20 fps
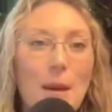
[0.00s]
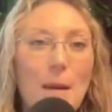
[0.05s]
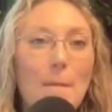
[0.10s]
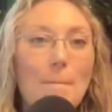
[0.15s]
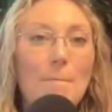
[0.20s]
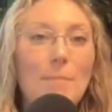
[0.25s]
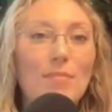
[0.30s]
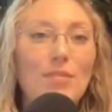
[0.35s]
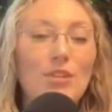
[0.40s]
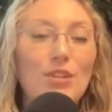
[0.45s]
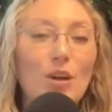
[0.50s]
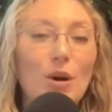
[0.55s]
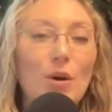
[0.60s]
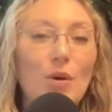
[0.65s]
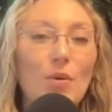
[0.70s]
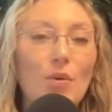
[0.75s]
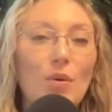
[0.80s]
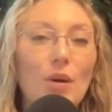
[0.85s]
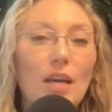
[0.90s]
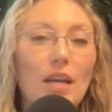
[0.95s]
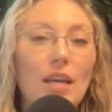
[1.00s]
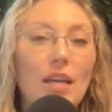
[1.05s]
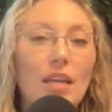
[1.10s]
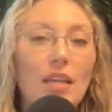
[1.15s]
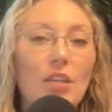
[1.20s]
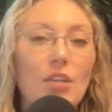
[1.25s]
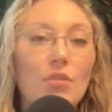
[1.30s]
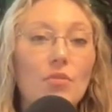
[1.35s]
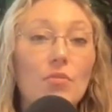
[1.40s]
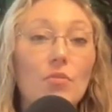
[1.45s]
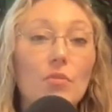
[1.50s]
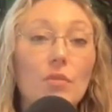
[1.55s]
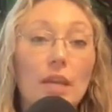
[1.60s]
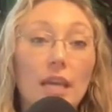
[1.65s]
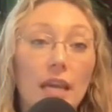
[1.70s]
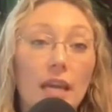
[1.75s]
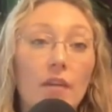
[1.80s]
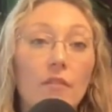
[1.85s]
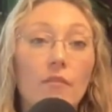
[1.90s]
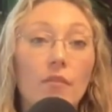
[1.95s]
So you
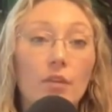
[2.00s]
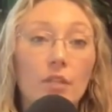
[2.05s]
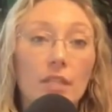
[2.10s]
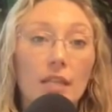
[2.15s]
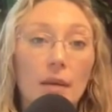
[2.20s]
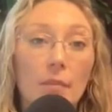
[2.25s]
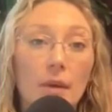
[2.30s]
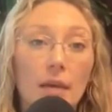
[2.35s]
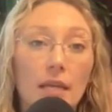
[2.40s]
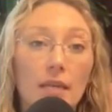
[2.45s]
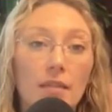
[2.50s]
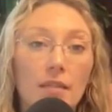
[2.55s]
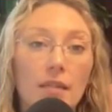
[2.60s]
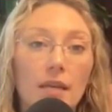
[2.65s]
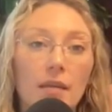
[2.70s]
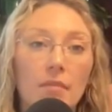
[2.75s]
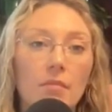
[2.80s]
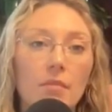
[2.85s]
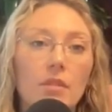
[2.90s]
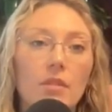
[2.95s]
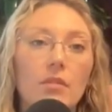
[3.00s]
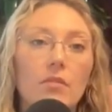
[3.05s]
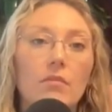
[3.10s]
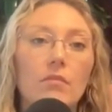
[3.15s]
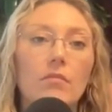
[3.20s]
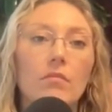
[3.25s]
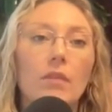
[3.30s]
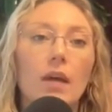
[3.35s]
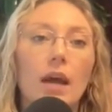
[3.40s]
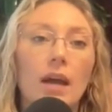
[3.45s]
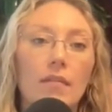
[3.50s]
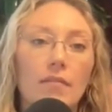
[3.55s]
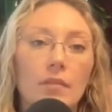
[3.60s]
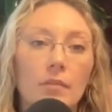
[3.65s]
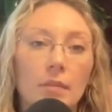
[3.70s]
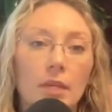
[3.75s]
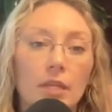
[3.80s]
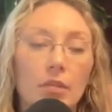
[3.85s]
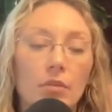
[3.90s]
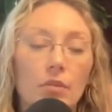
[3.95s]
can't enforce that by contempt. You have to
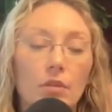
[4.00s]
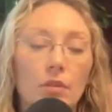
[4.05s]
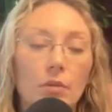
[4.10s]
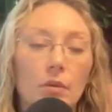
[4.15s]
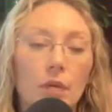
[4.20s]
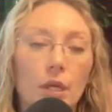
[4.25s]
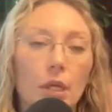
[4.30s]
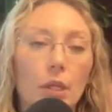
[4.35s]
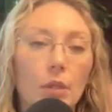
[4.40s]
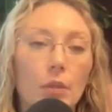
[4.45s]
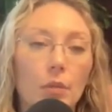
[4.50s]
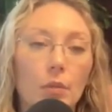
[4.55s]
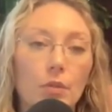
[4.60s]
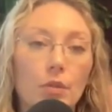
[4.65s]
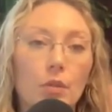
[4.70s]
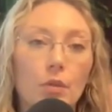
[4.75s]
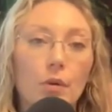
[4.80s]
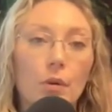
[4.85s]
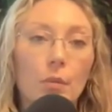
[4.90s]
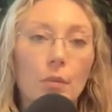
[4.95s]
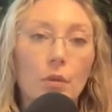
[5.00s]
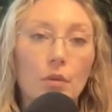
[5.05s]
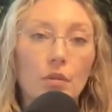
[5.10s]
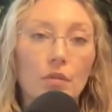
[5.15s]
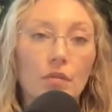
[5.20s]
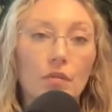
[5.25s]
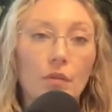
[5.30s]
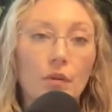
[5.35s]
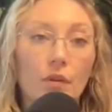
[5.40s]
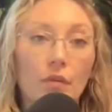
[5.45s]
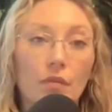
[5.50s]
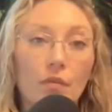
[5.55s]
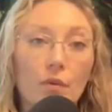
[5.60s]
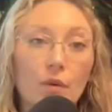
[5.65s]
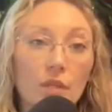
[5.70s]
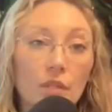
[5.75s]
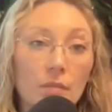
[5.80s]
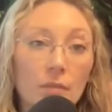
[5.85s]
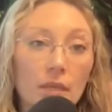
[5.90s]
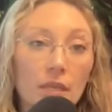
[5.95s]
make sure you include your motion for
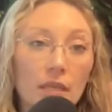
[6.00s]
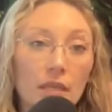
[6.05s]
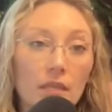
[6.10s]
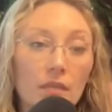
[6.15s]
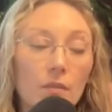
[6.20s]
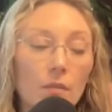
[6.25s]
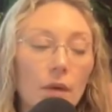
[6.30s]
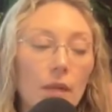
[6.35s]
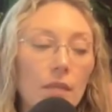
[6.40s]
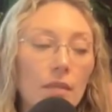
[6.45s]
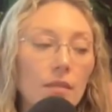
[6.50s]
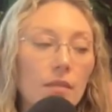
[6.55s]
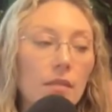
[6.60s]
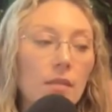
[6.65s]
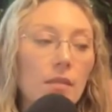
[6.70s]
enforcement as well as